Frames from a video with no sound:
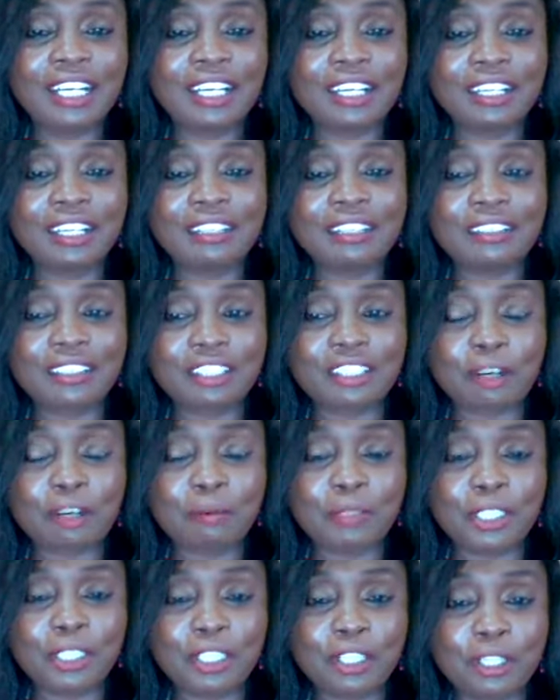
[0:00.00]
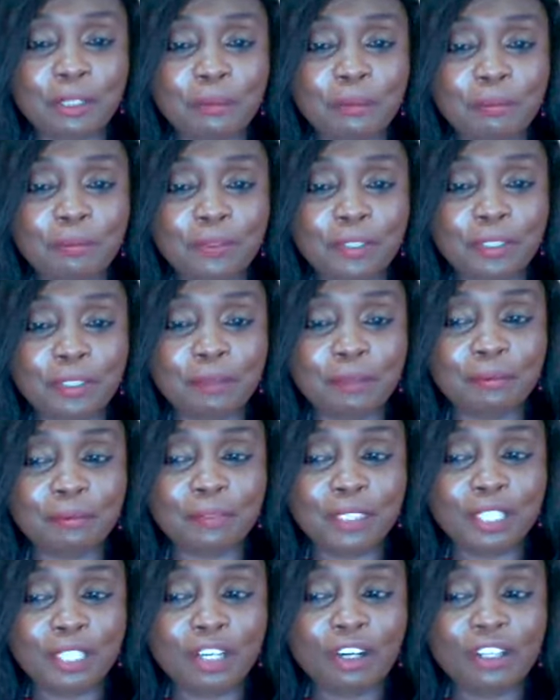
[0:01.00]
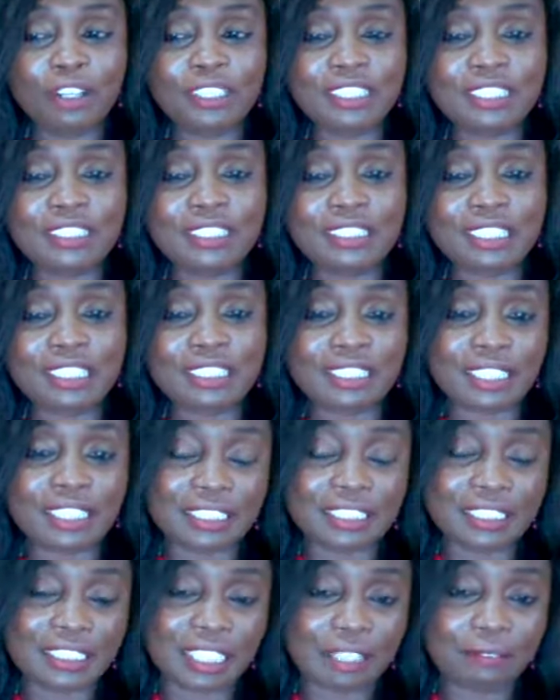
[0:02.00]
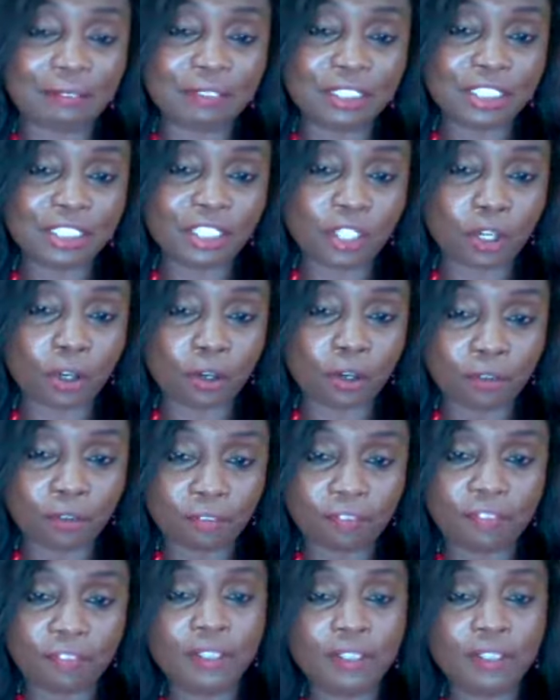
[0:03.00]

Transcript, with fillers: uh, coming up um, on the sixth and seventh of